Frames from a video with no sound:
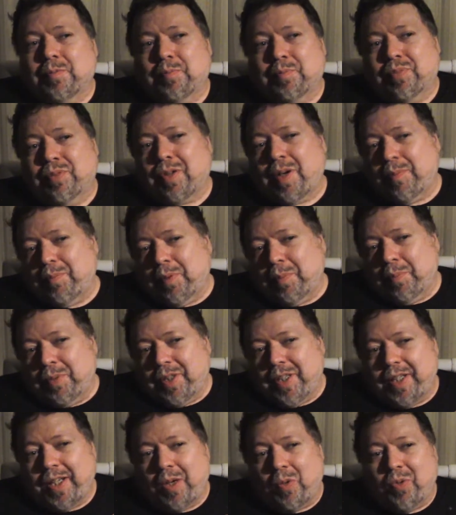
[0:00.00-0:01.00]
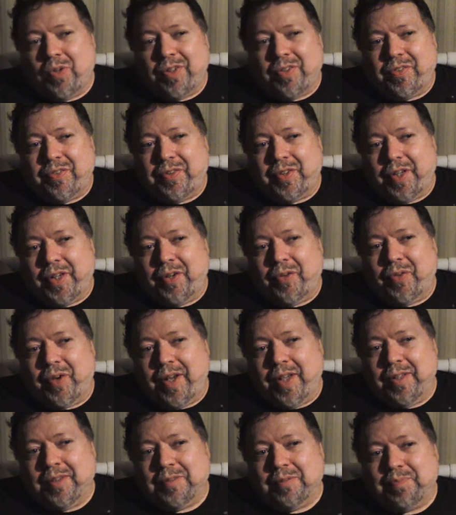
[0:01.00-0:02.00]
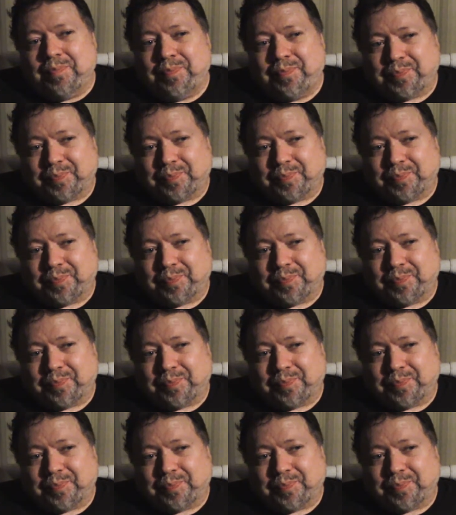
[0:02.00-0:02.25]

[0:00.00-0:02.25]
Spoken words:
Probably, I want to say, around